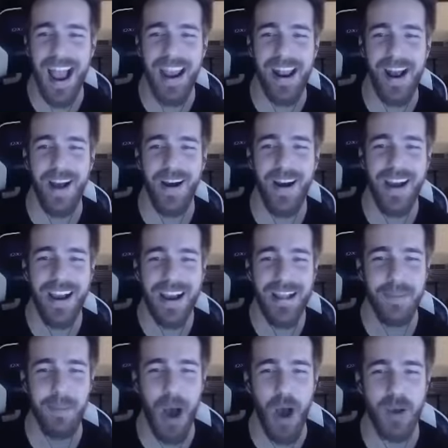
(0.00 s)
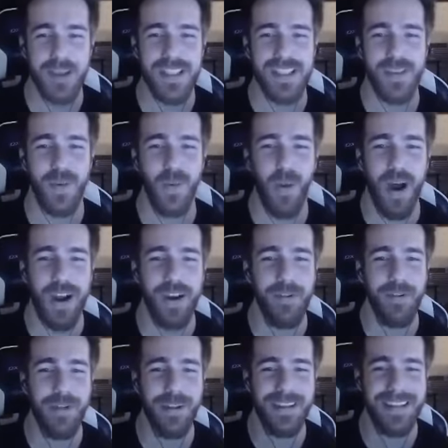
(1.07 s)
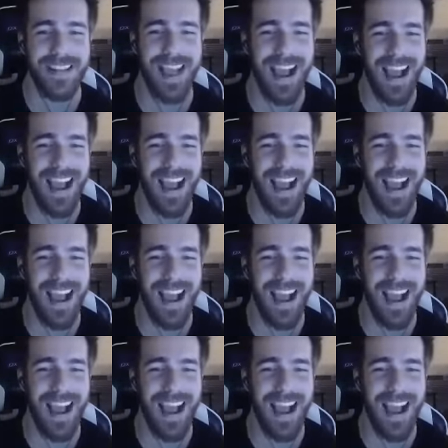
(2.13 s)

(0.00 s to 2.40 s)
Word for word: I know. It's the most wonderful days of